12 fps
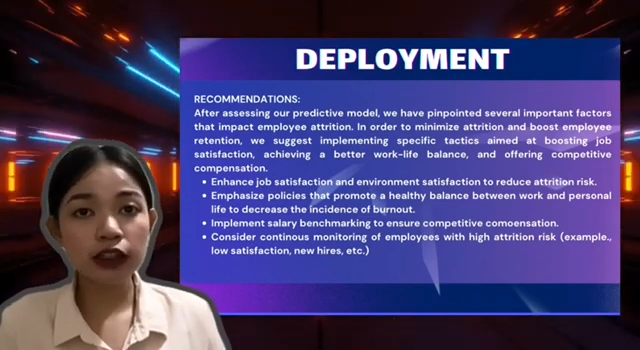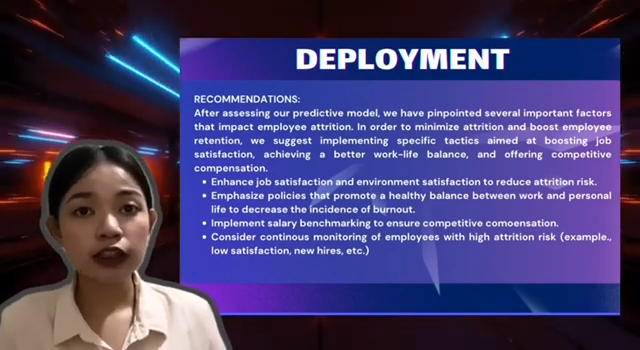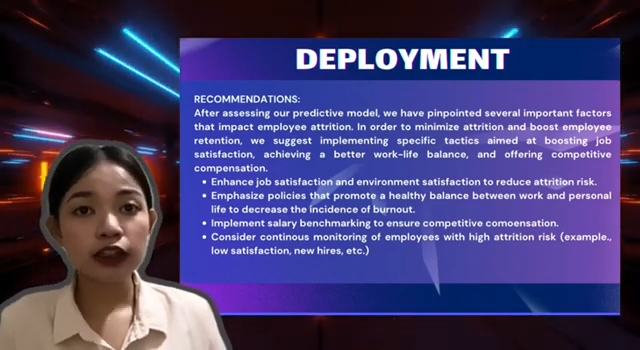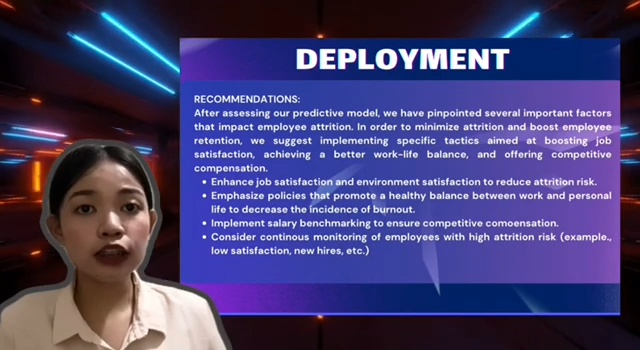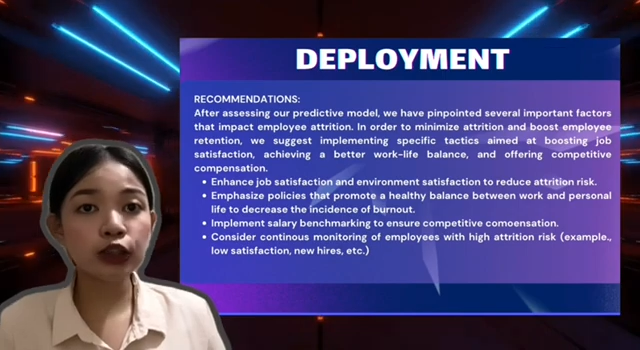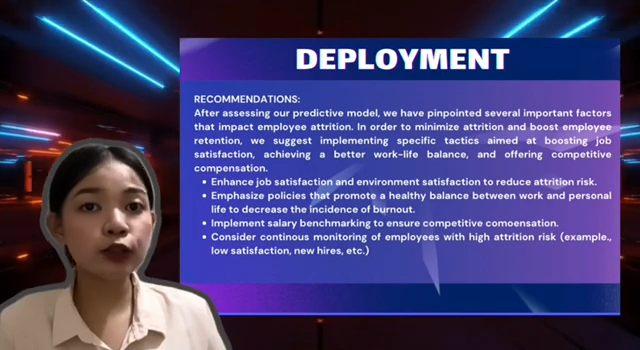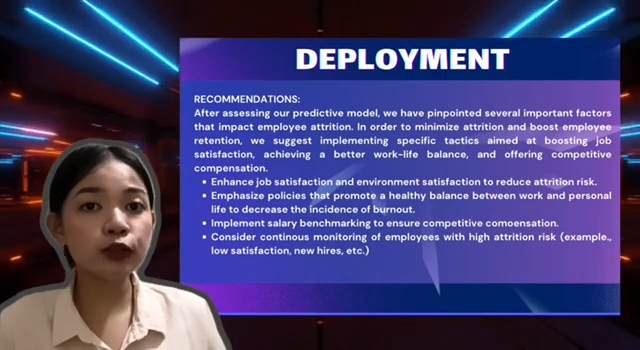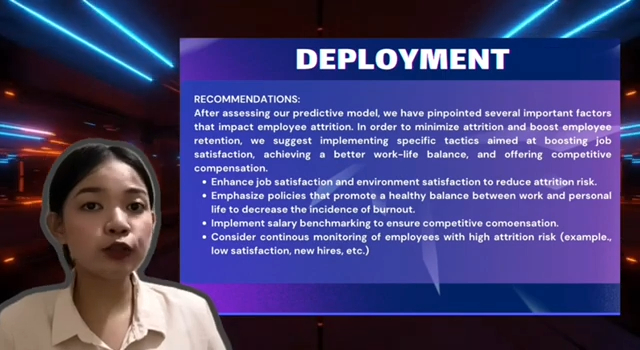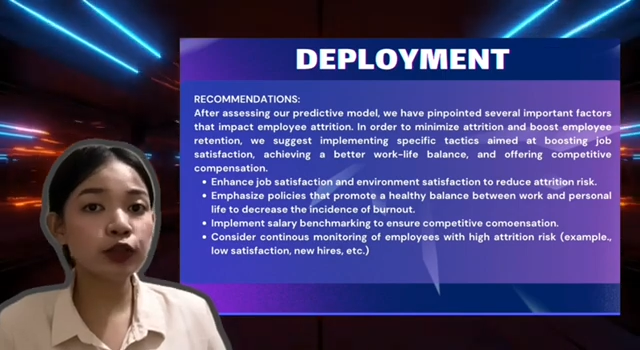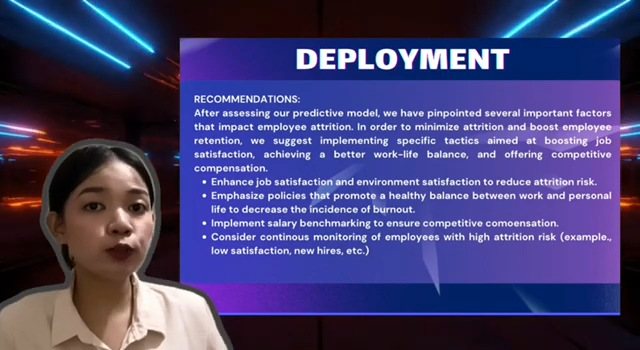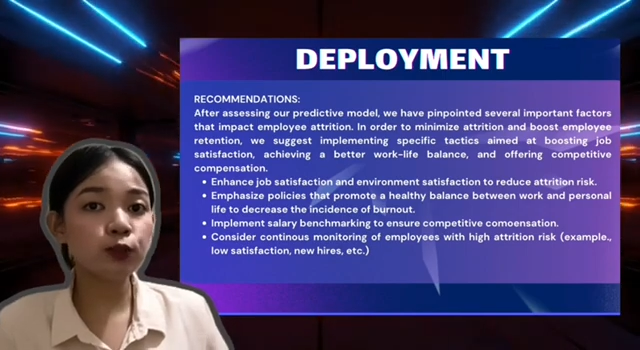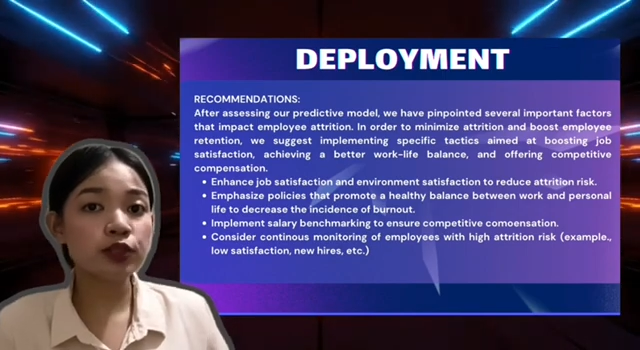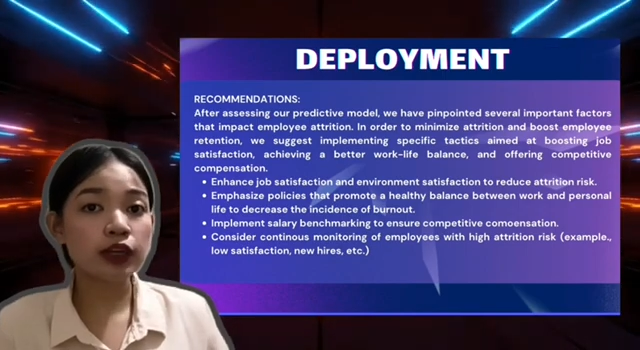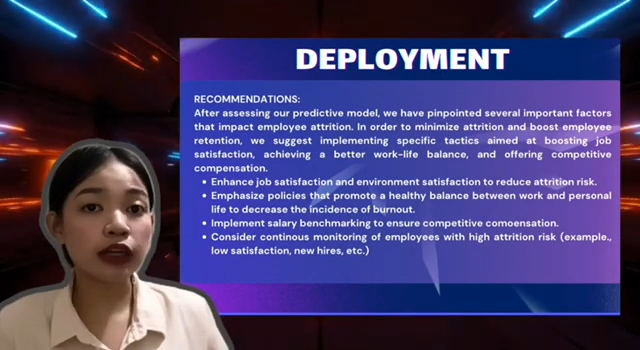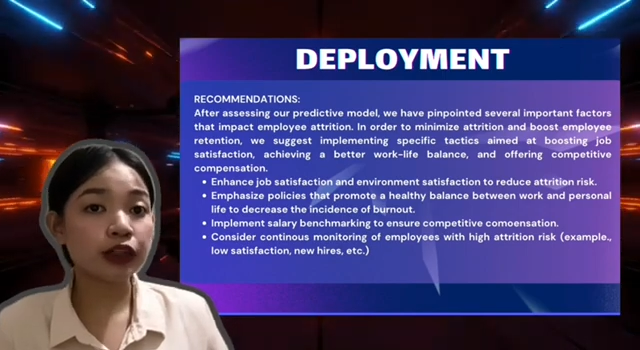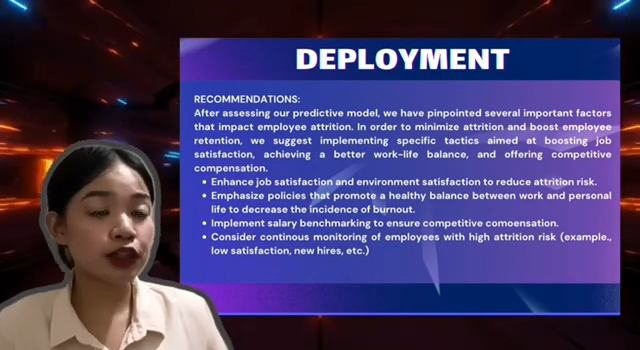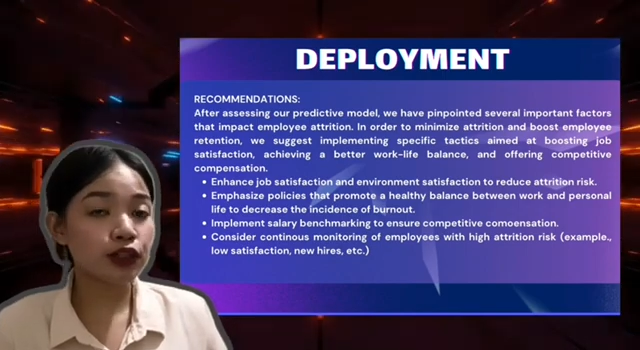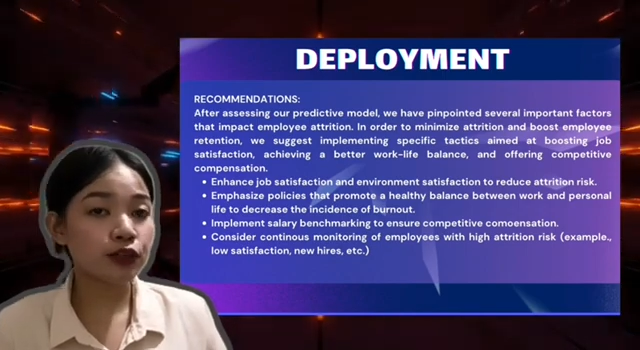it could reduce
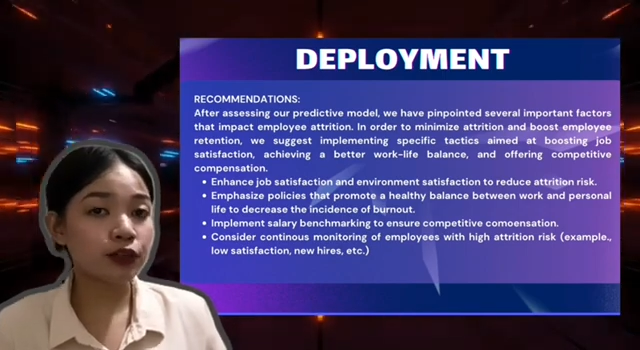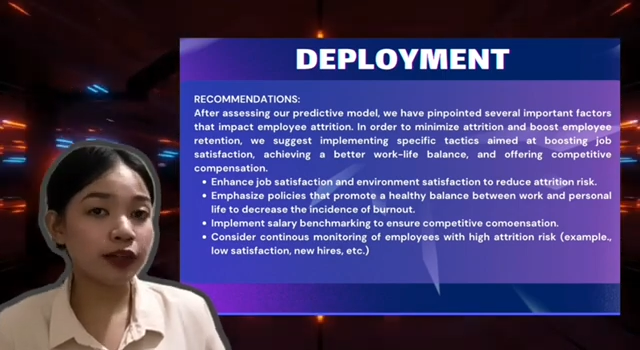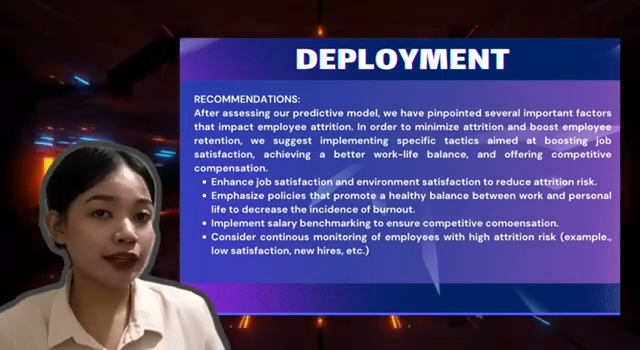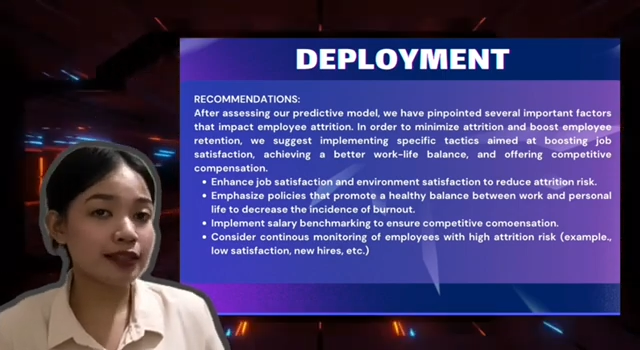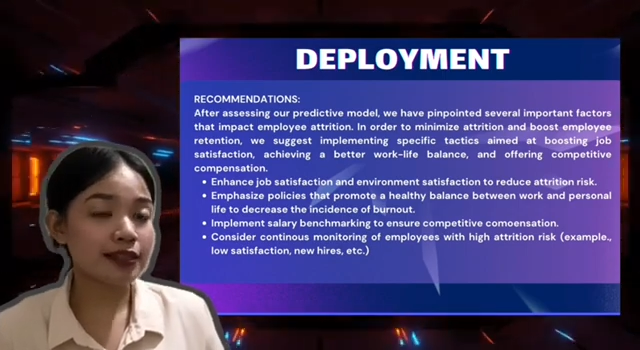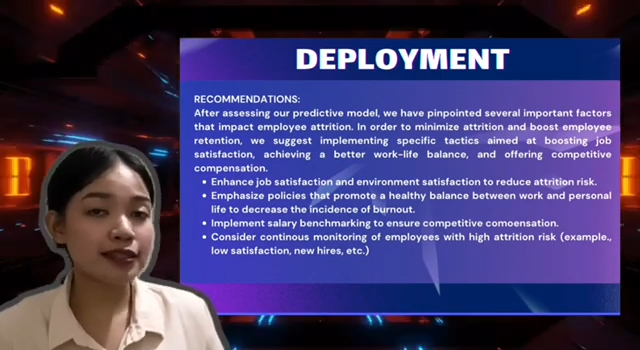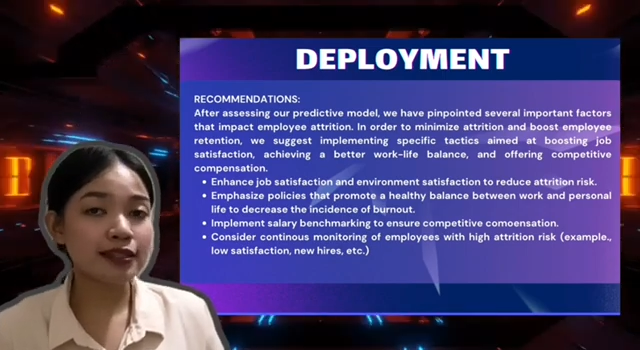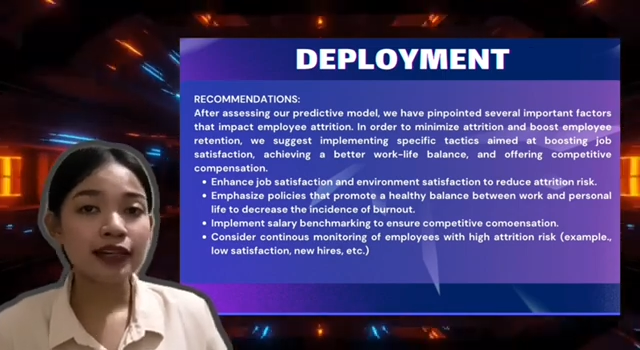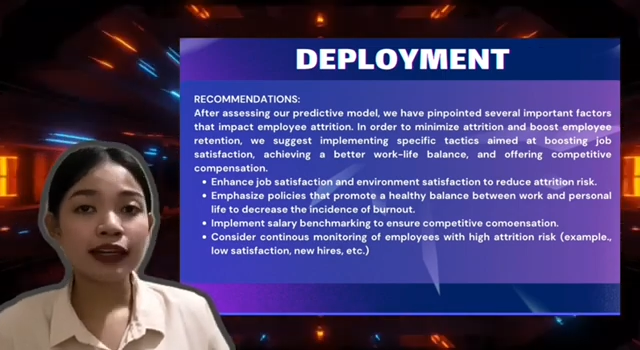attrition rates.